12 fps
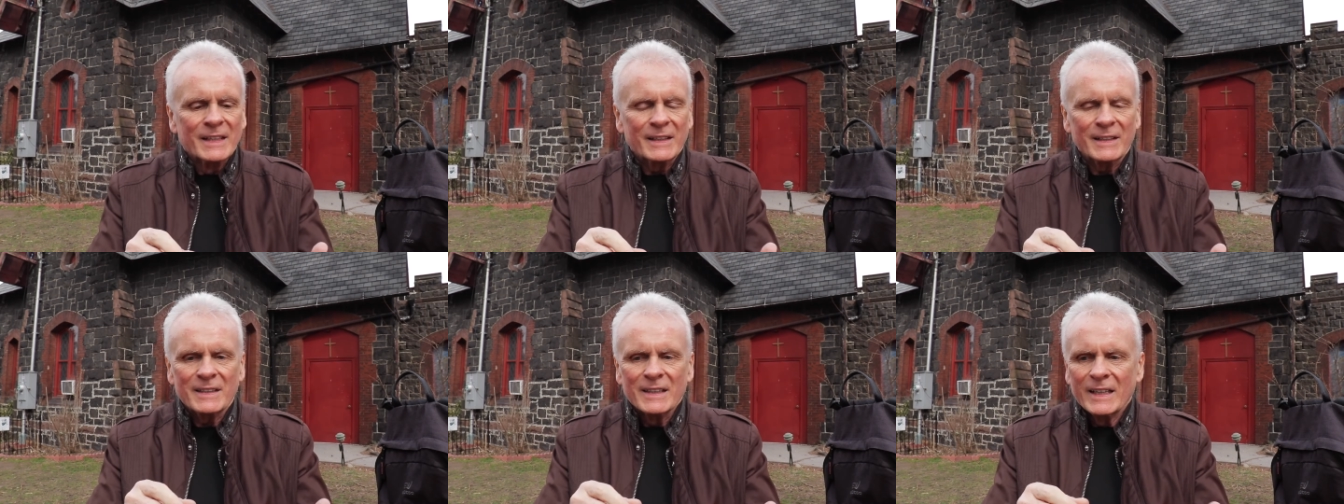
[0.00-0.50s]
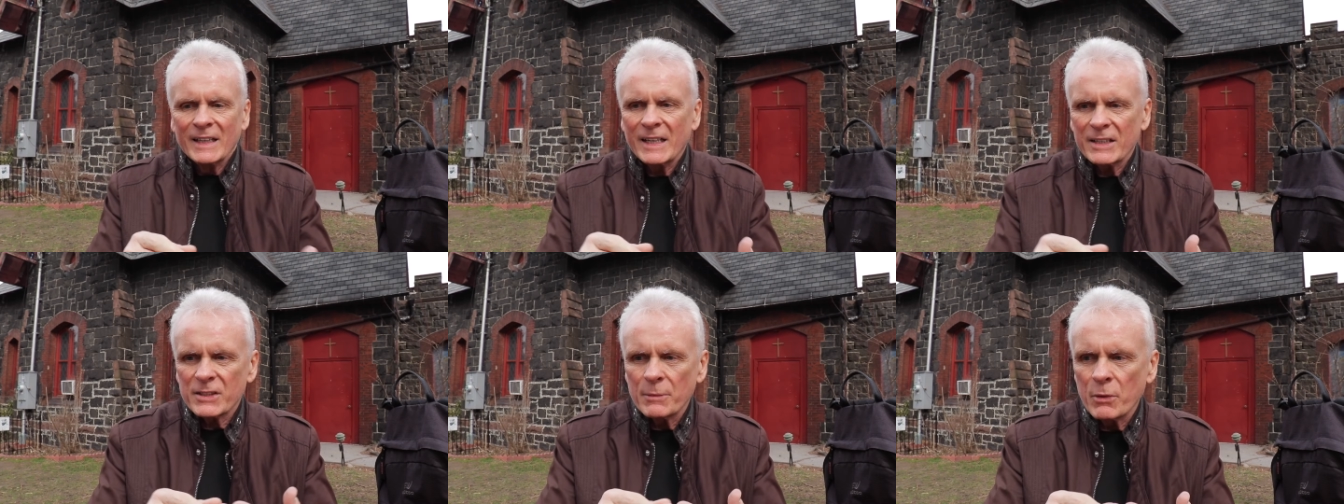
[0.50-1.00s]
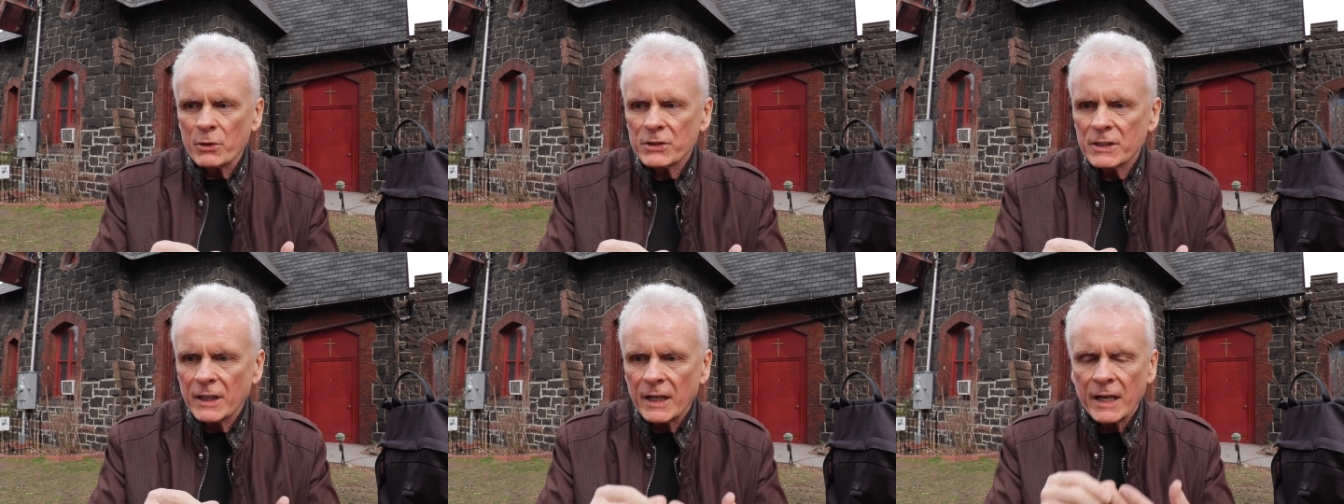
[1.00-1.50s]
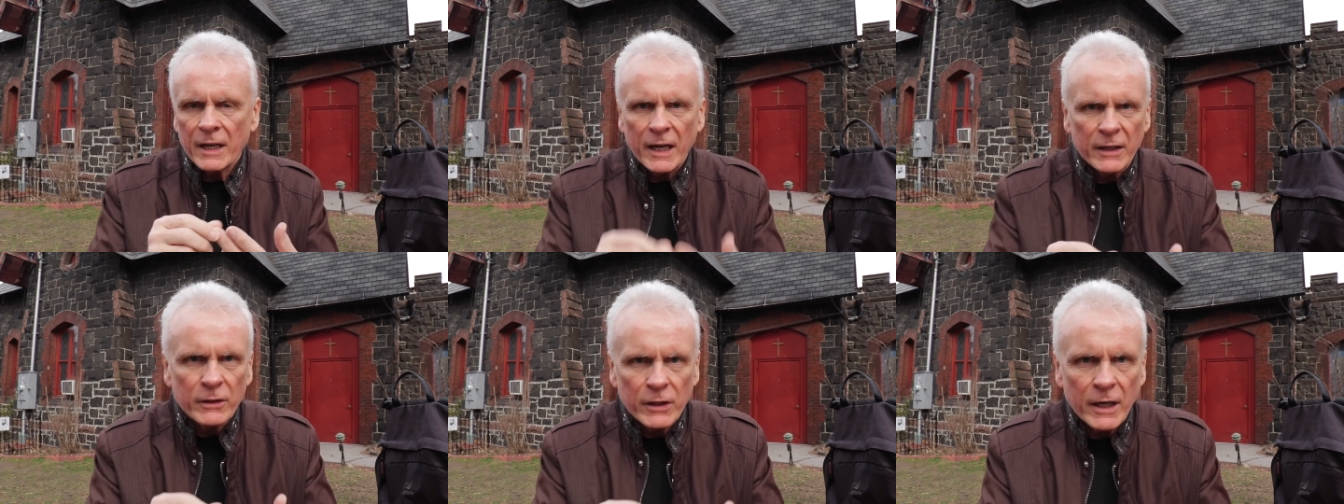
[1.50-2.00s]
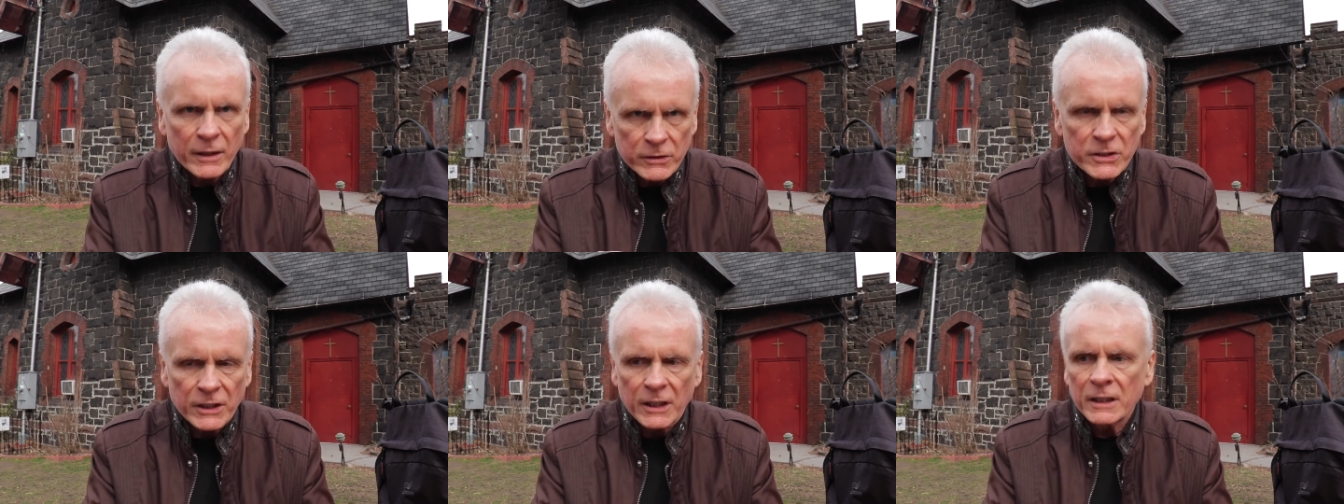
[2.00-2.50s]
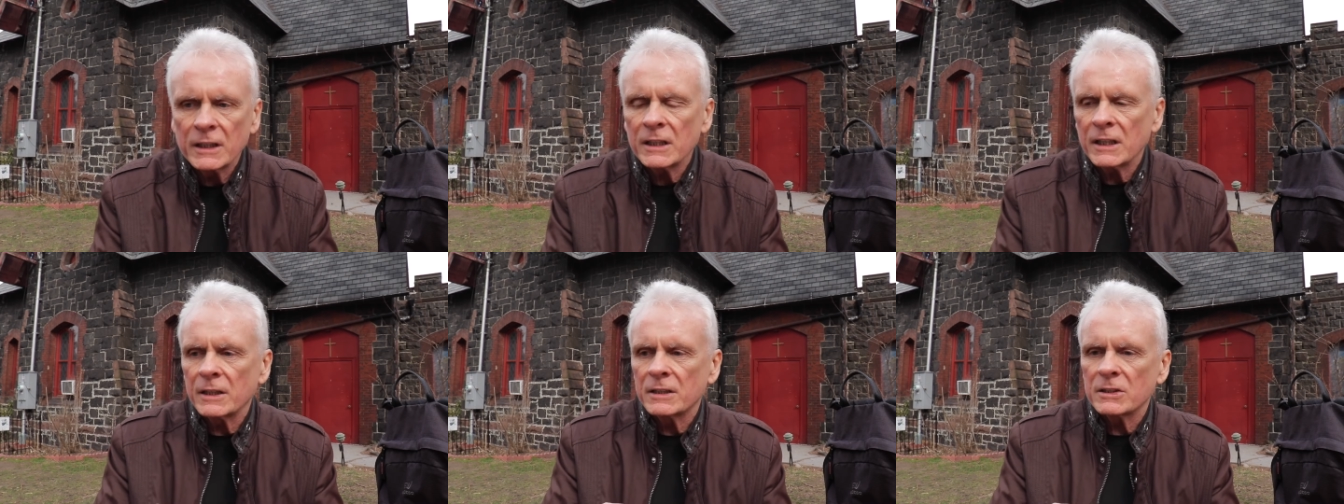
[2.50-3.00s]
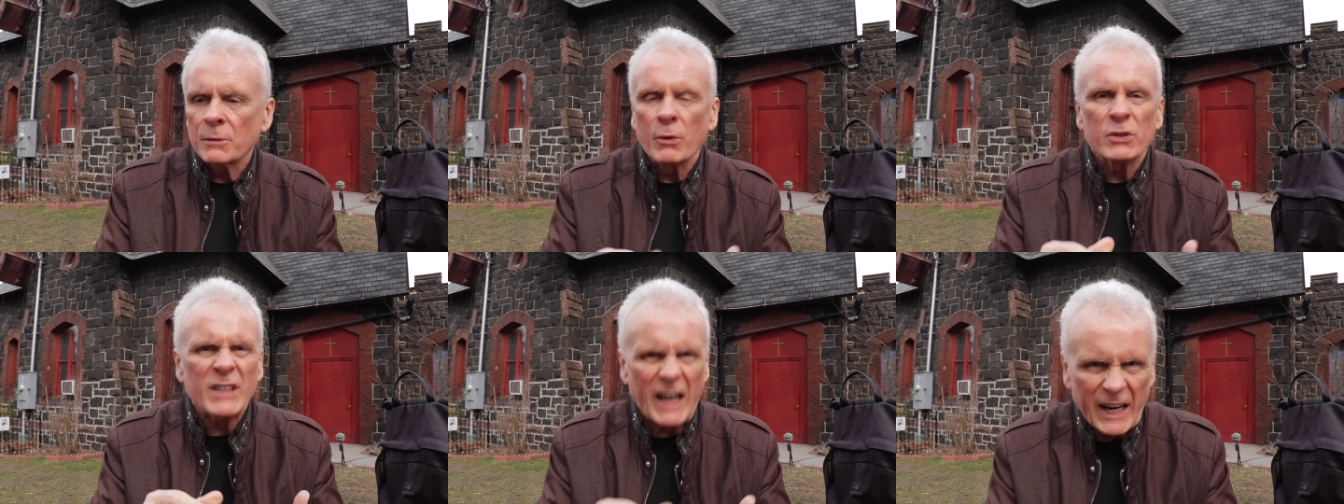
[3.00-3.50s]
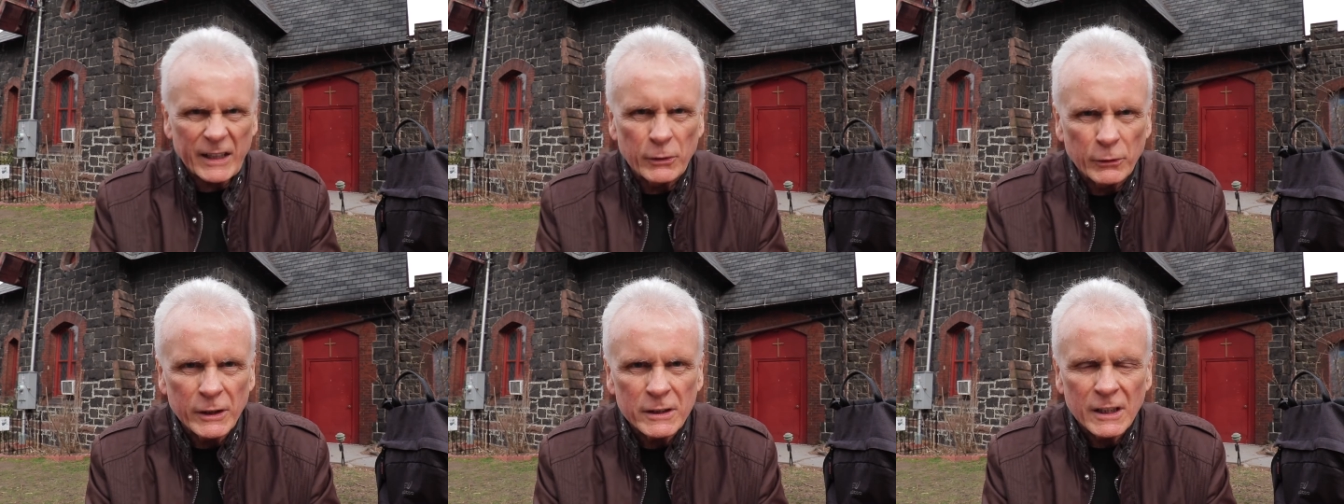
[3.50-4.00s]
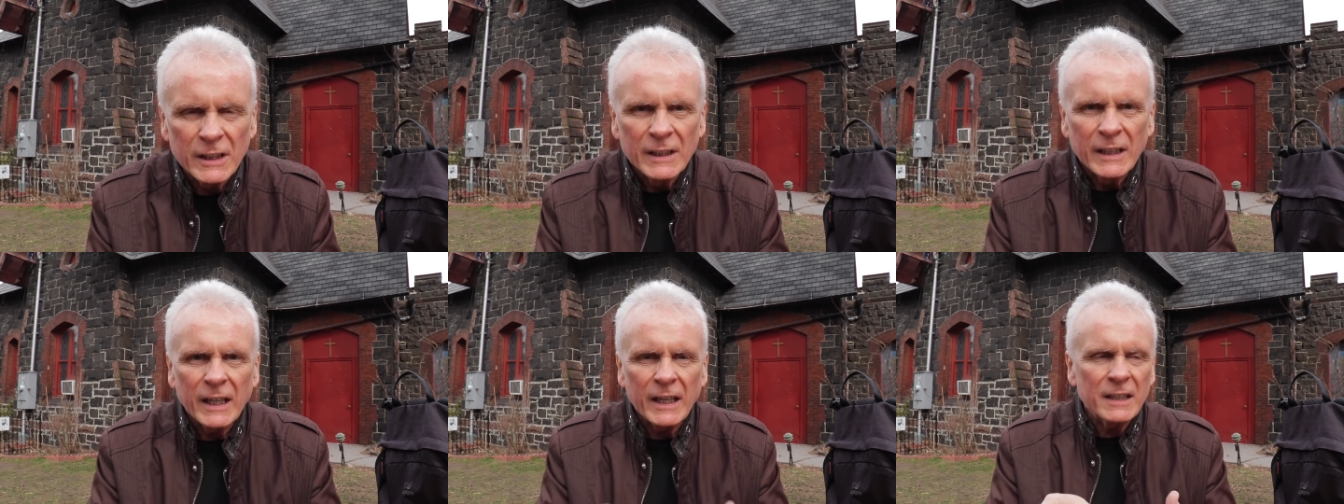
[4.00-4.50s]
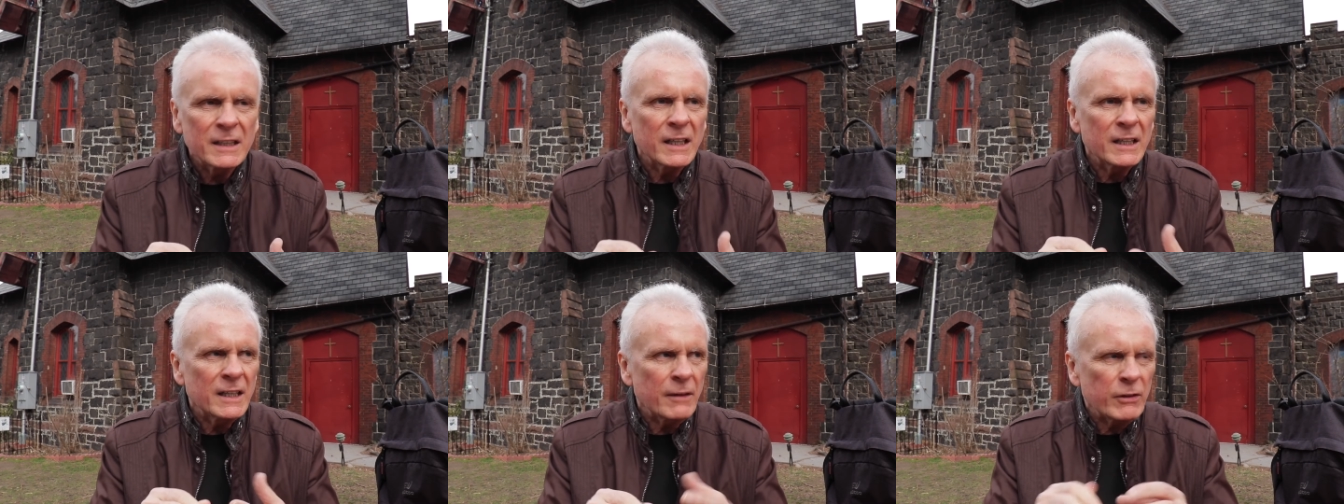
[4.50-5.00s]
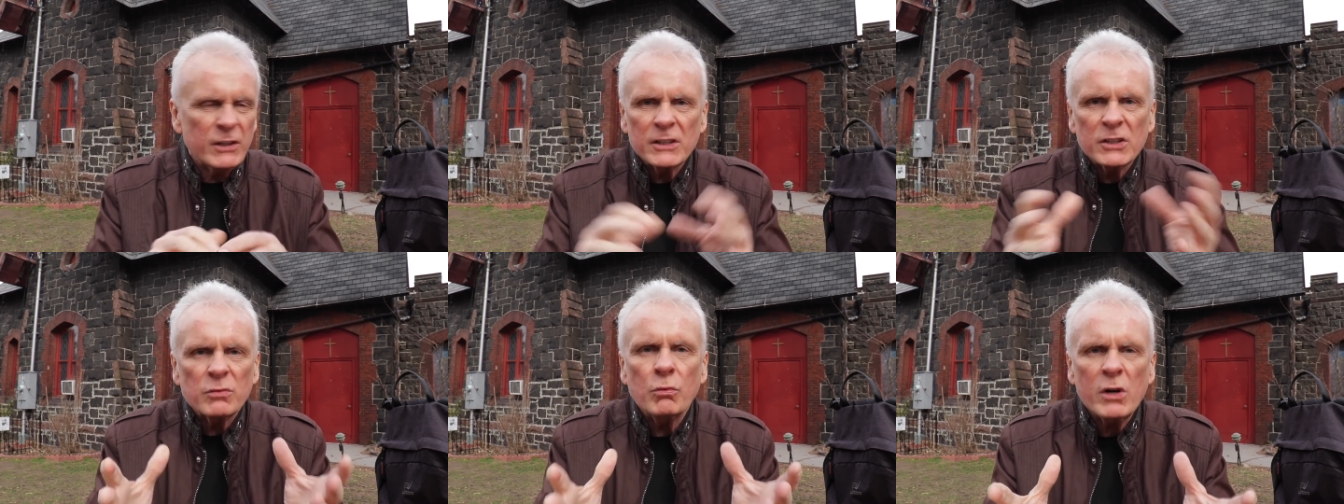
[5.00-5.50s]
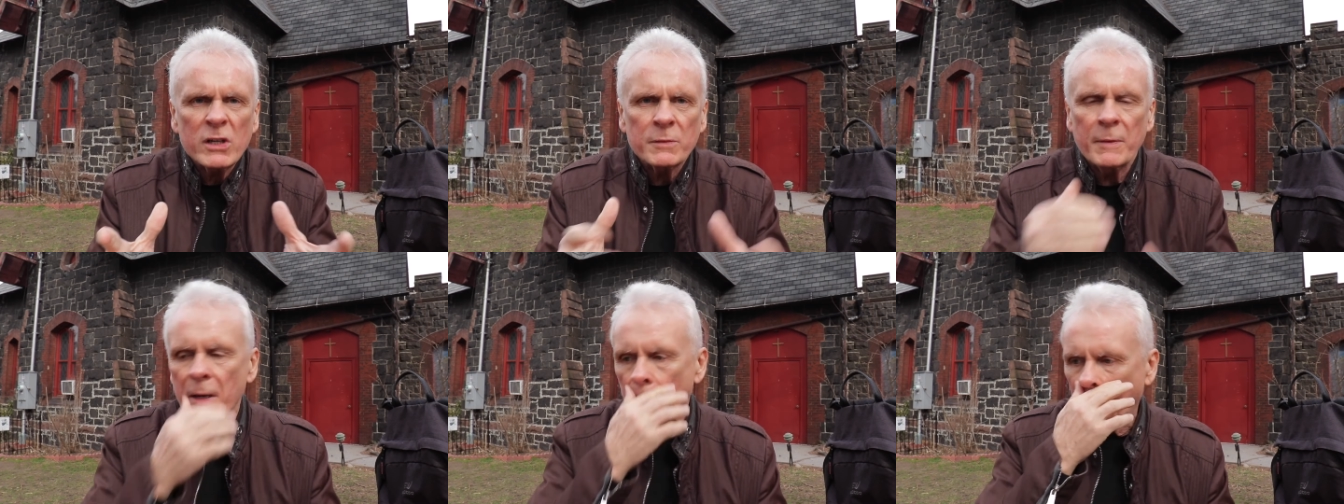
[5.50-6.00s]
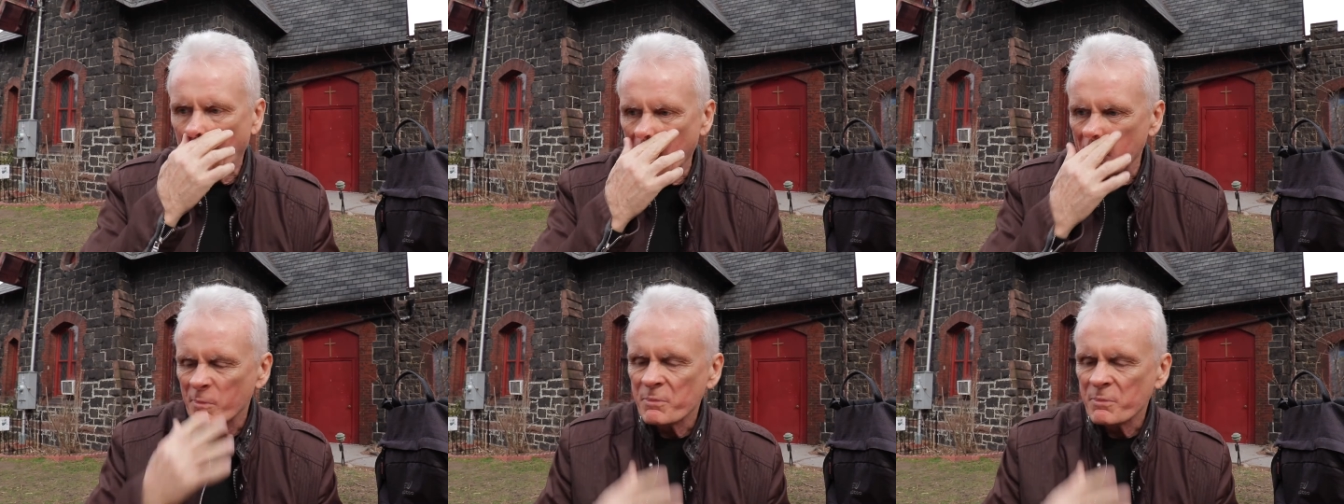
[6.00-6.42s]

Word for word: It, it has the most en energy in it, it's the most accurate, and, and everything just works better, right?